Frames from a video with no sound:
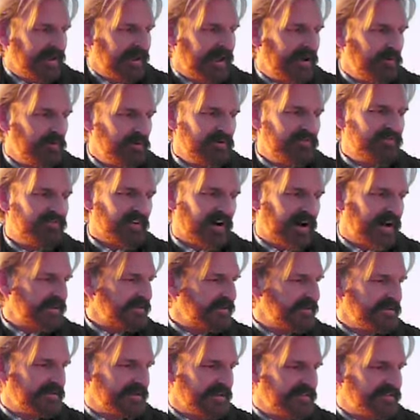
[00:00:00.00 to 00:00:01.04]
And when
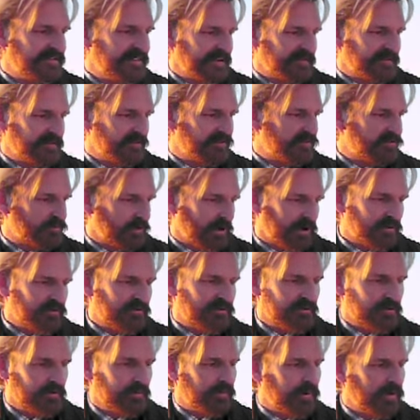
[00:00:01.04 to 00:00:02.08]
finally they set the
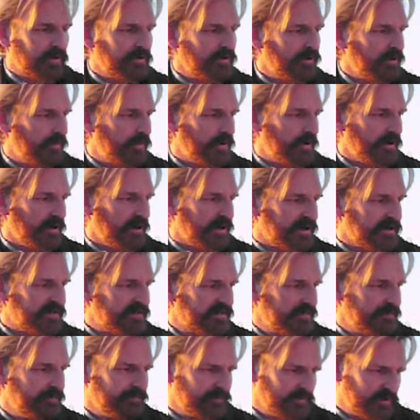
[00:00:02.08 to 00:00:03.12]
structure to burn the books,
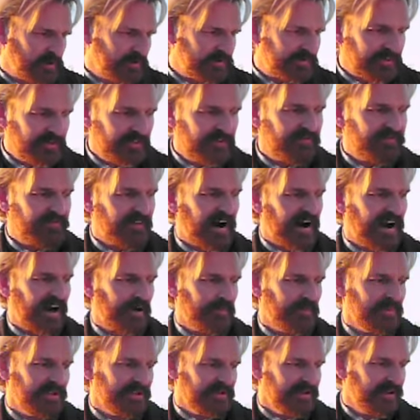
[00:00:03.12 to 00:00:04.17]
using the
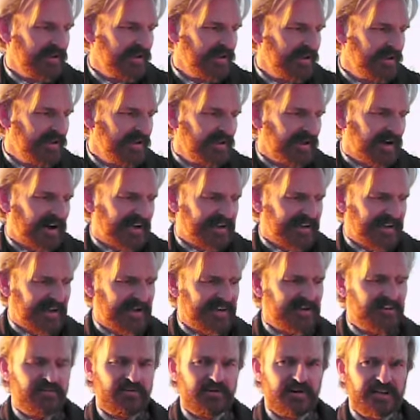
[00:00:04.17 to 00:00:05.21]
firemen, I
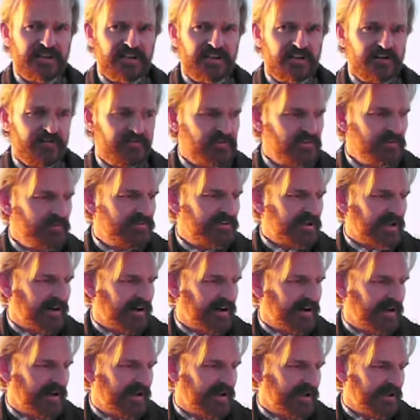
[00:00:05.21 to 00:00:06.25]
grunted a few
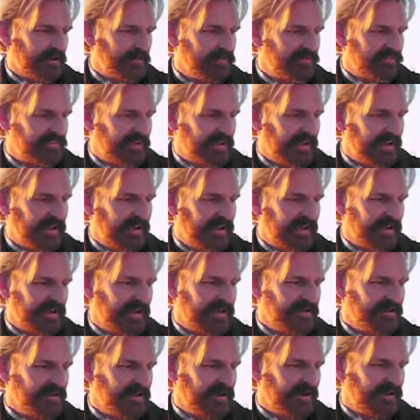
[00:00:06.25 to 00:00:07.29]
times, and
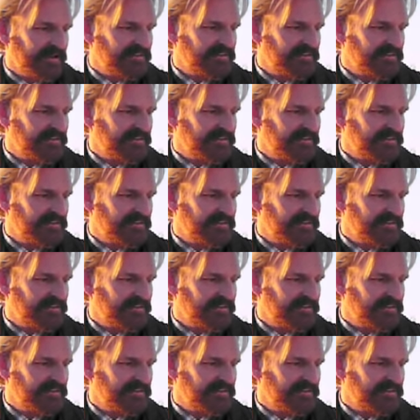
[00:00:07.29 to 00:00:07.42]
I